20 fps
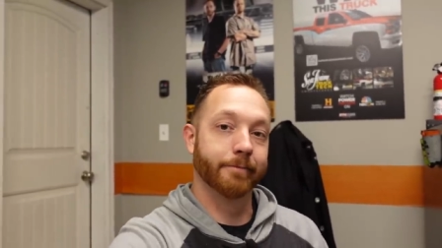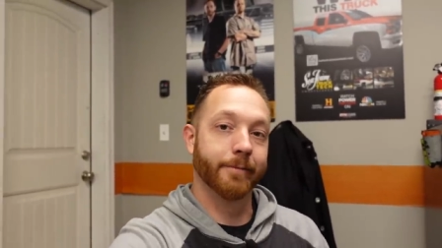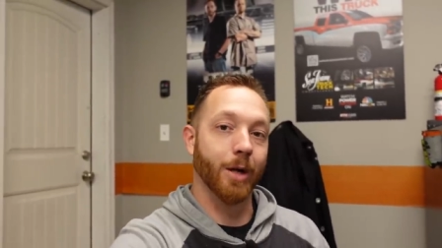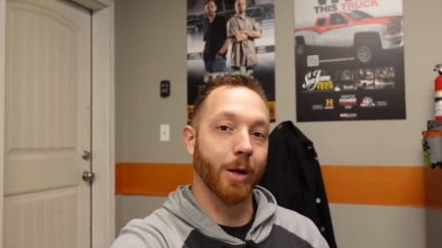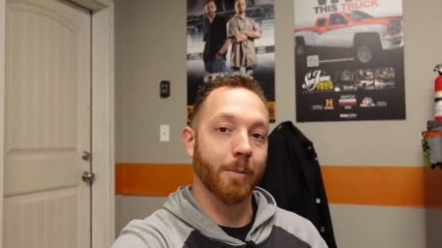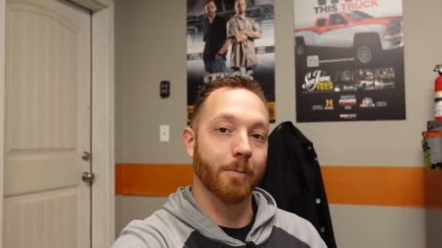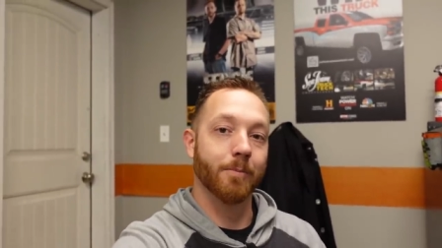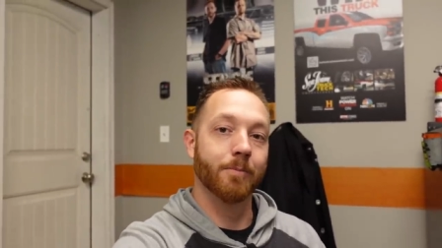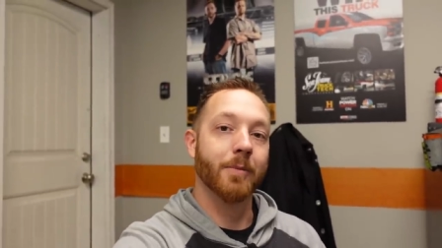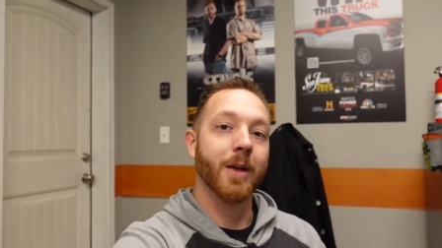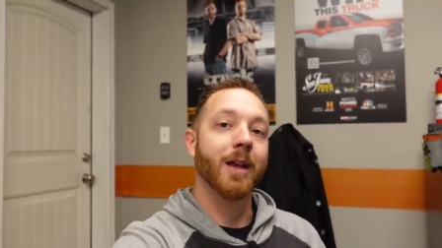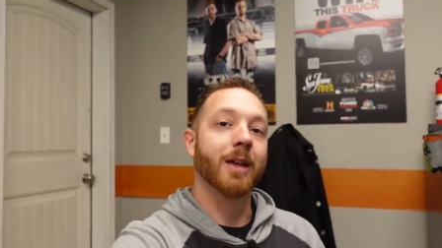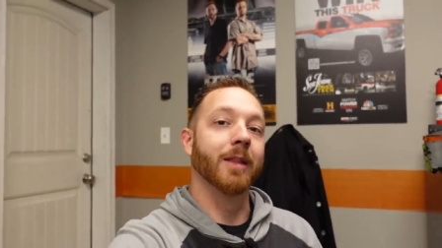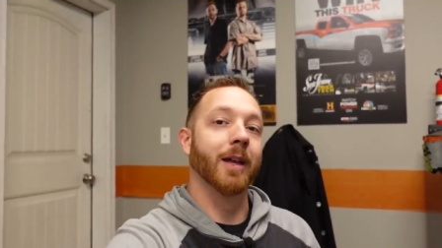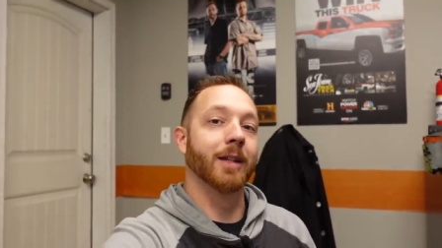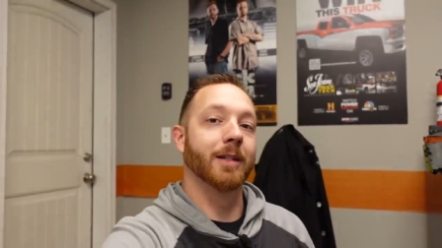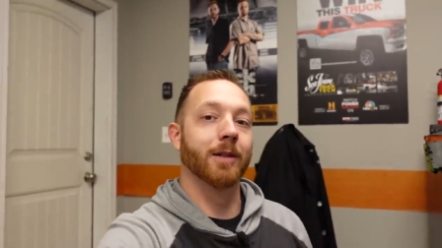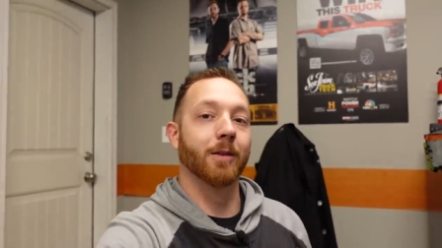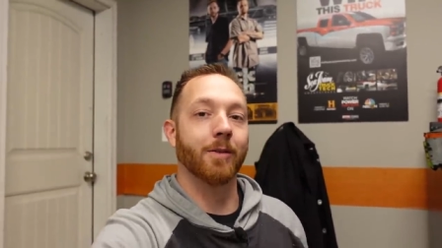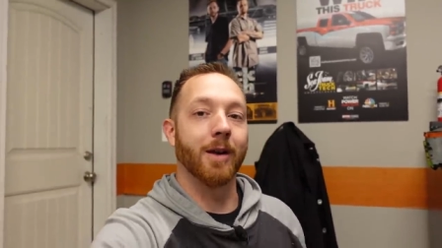So
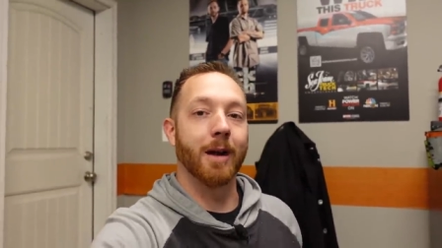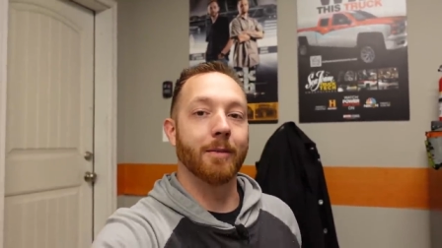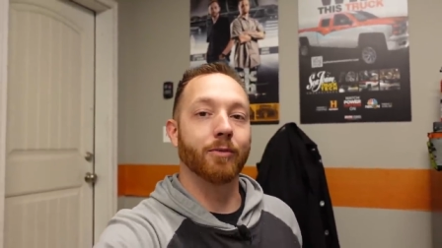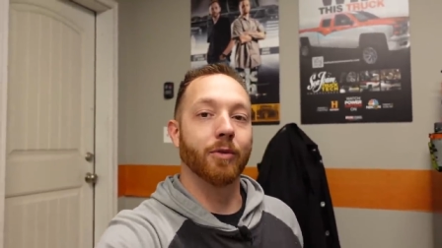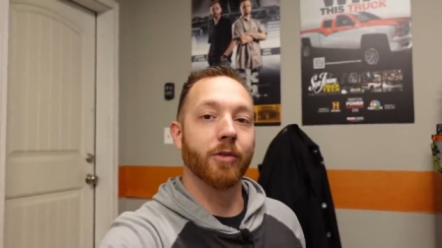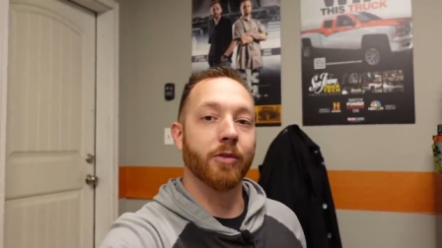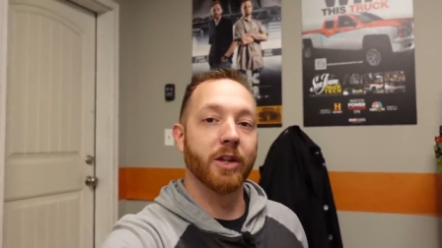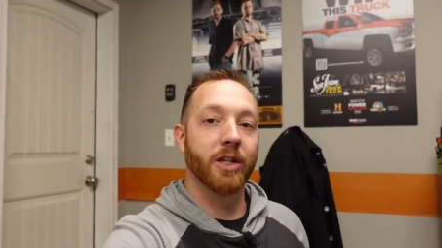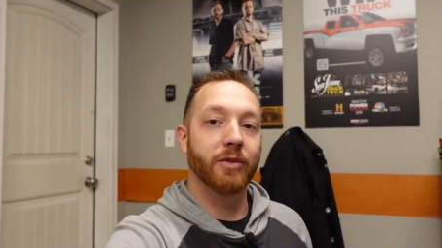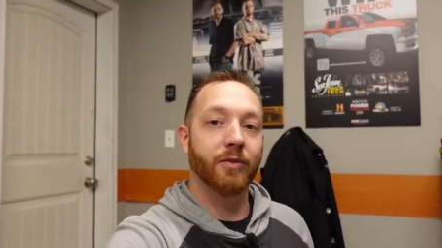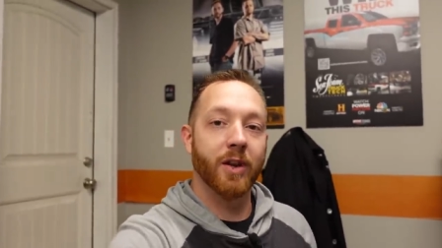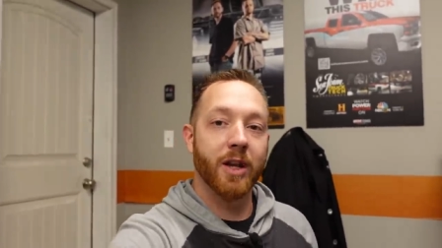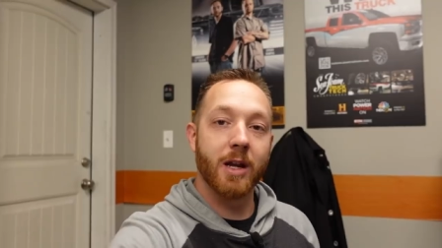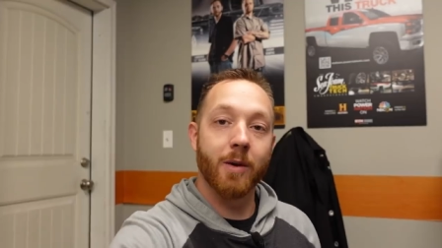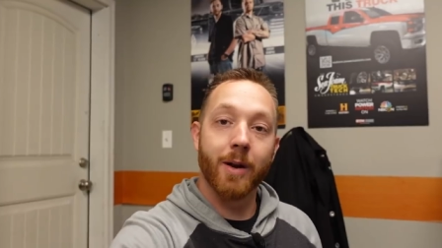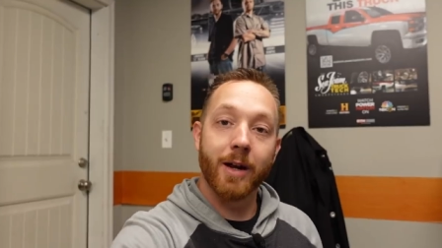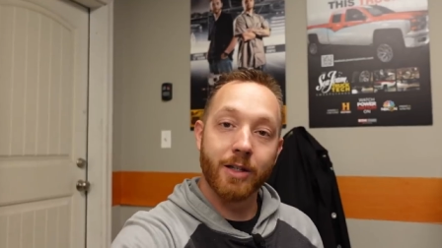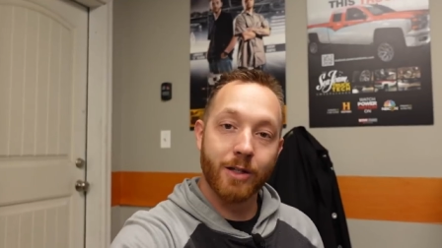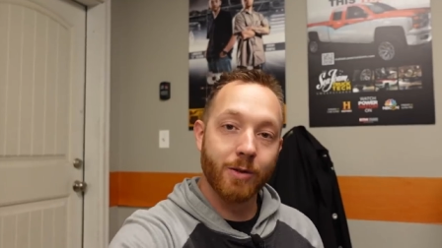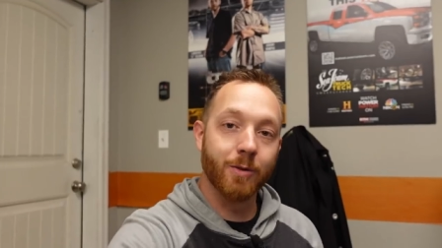that's a wrap for this
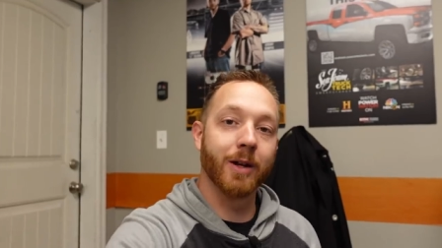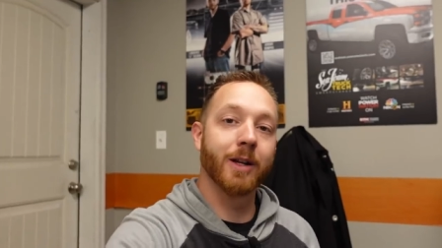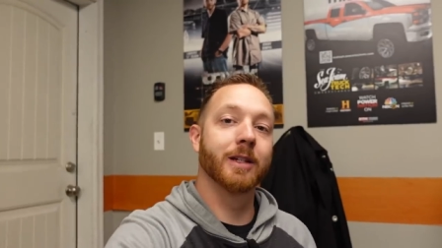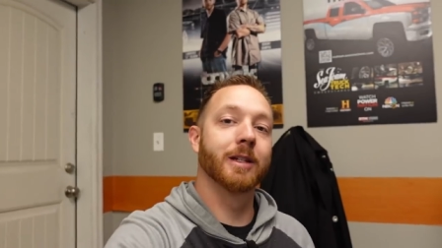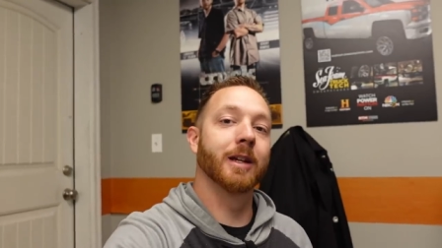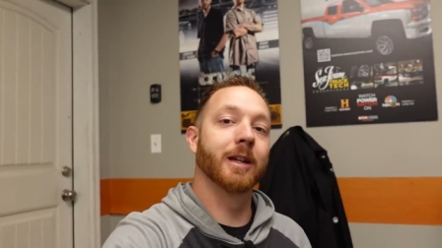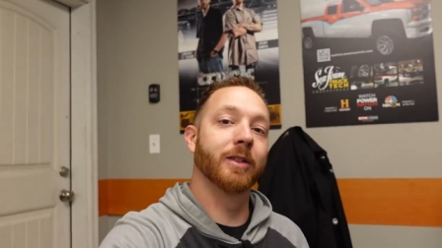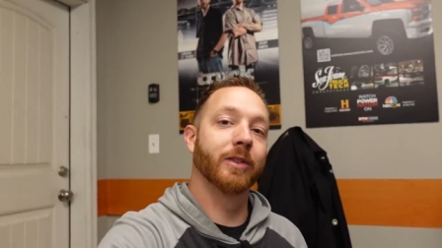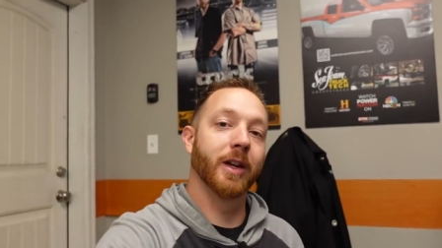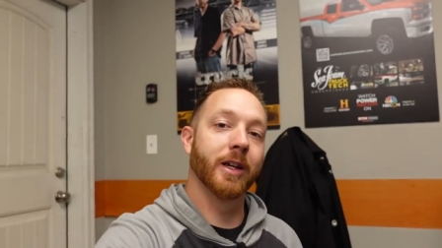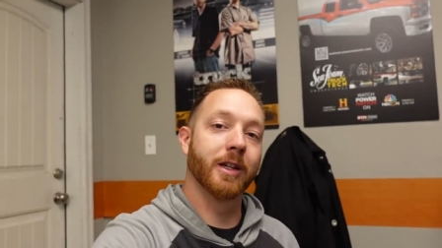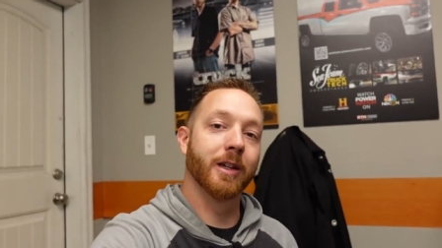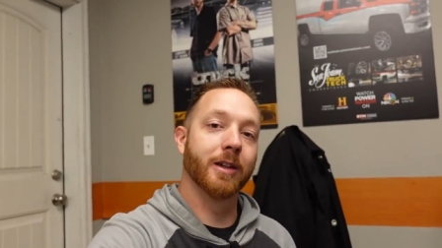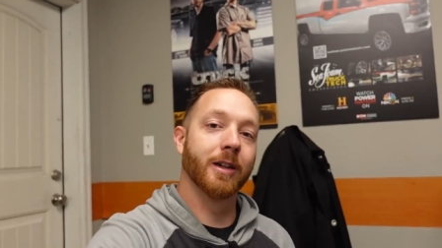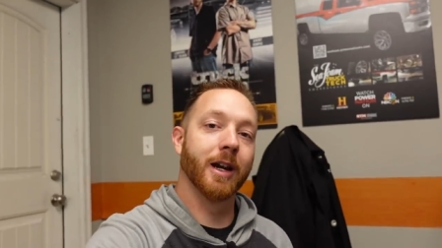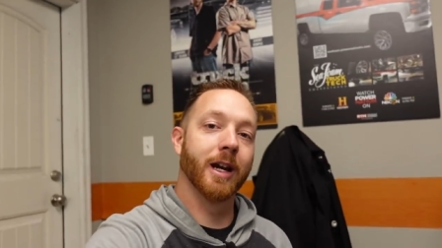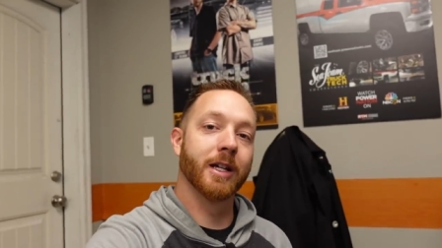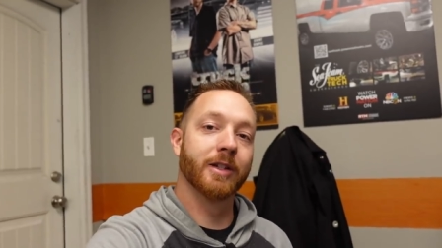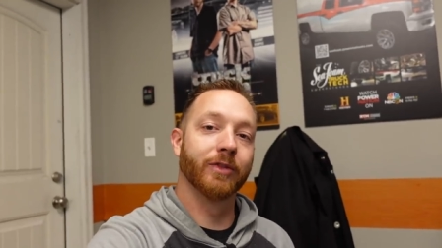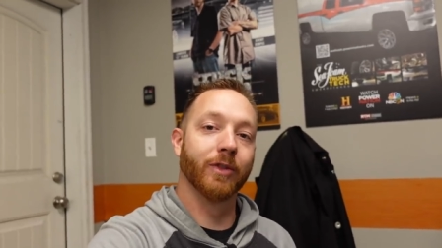video. I do want to say thank you
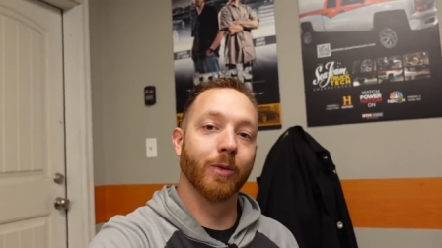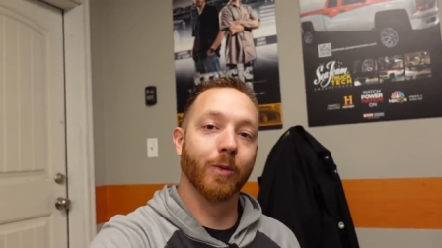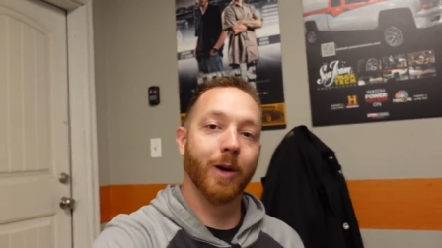guys for